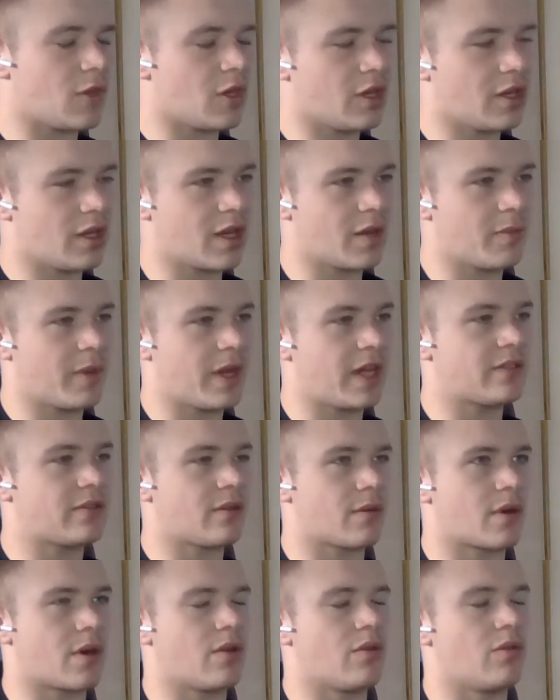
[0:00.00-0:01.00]
like a
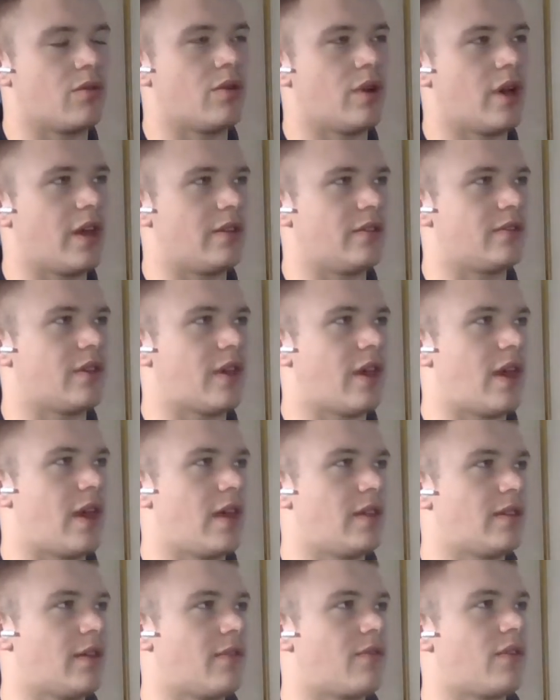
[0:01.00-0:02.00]
bicep curl. It's
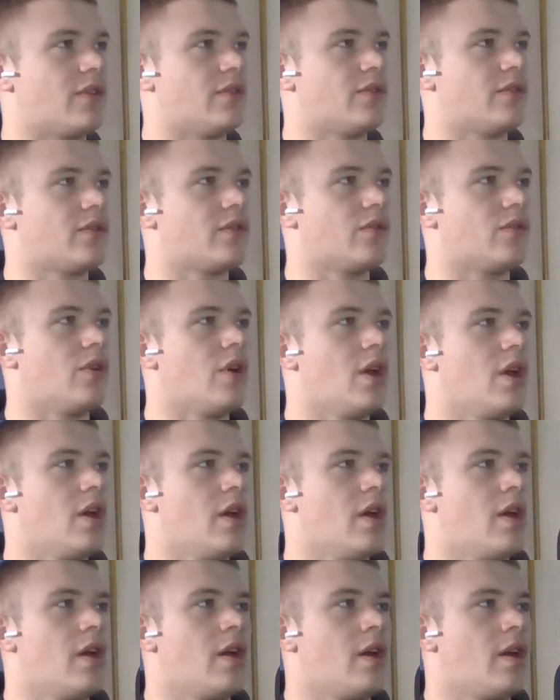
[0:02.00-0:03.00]
different. So
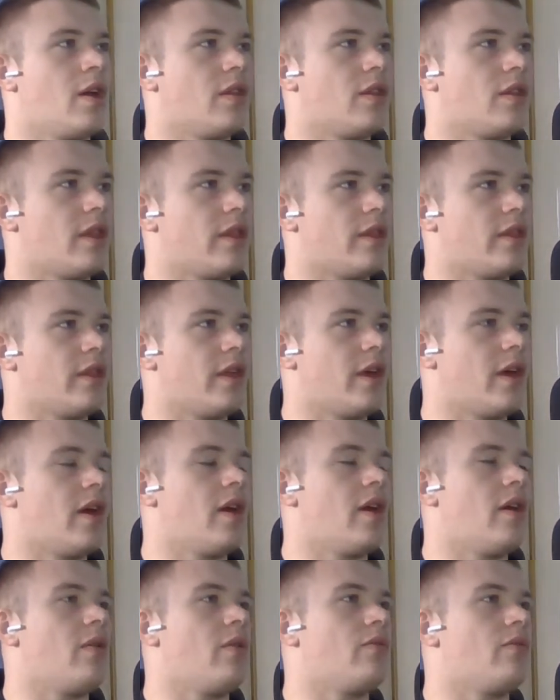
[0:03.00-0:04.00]

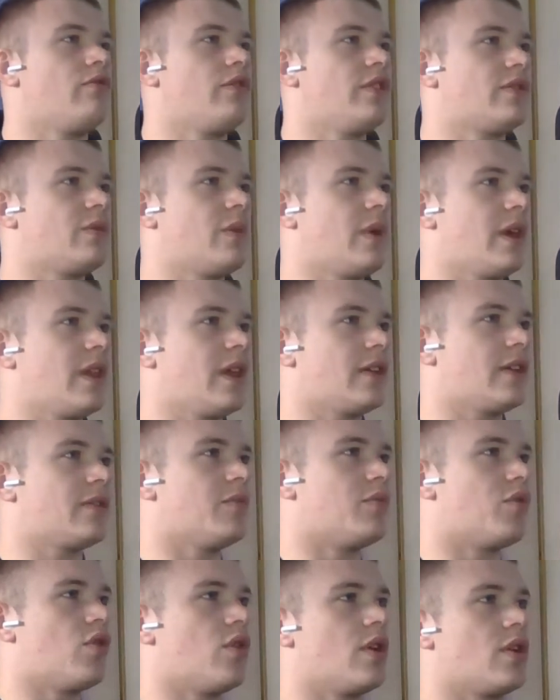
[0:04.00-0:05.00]
the reason why that's
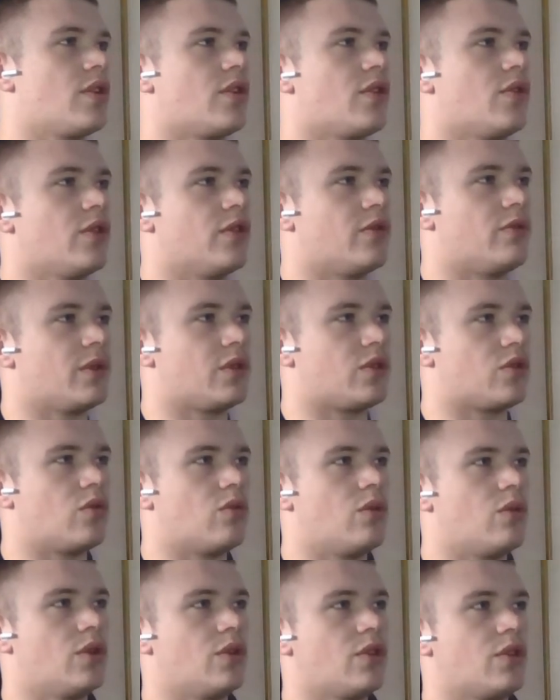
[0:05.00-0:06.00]
important to know is we
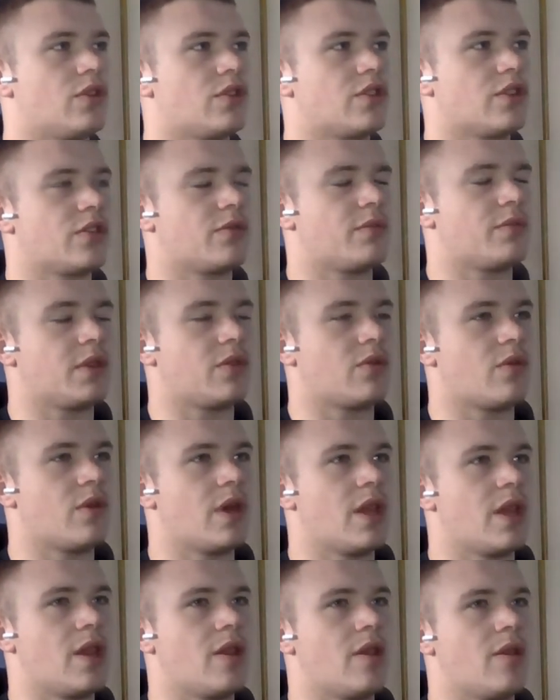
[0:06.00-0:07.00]
don't want to just be
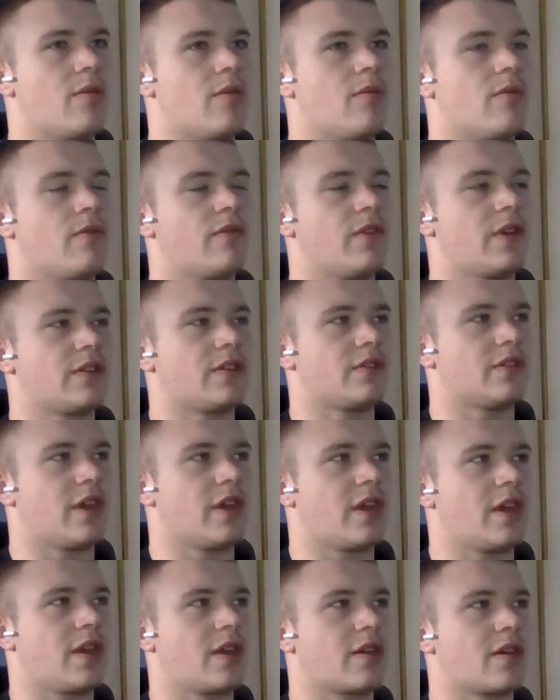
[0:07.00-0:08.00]
doing things
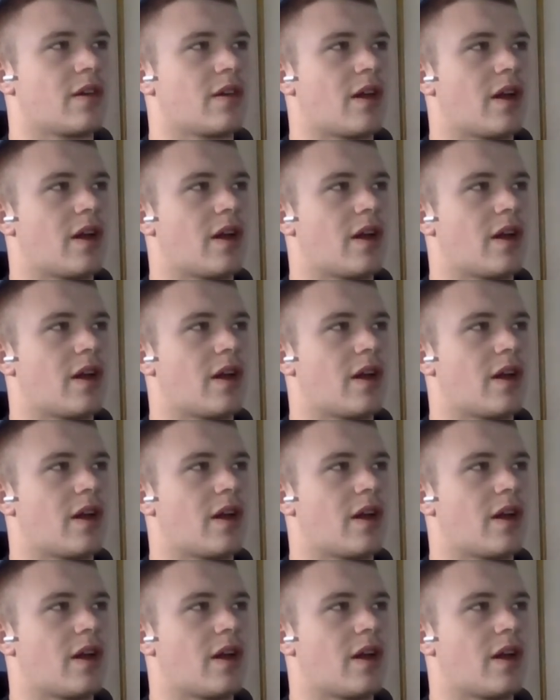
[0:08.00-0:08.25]
like